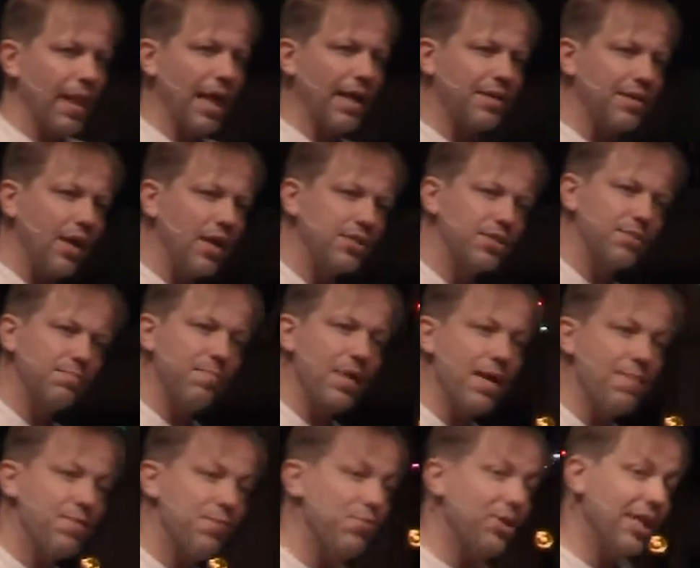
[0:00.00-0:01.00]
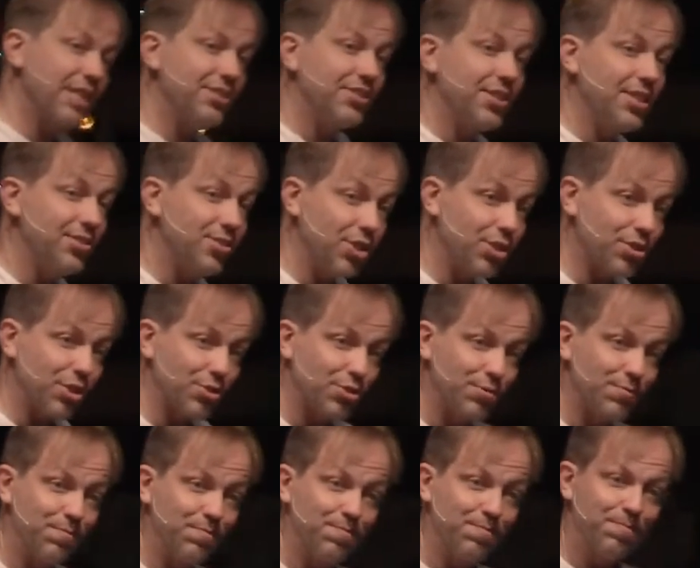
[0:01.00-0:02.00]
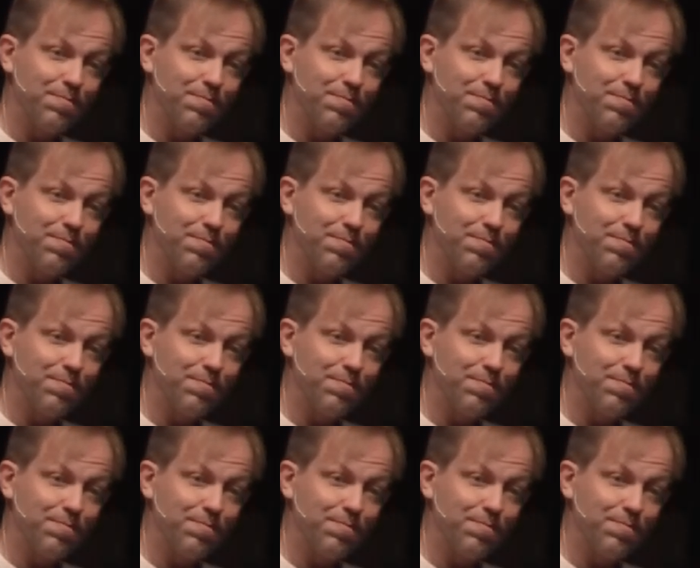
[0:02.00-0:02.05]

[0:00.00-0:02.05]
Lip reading: and asked, maybe we can see Jesus.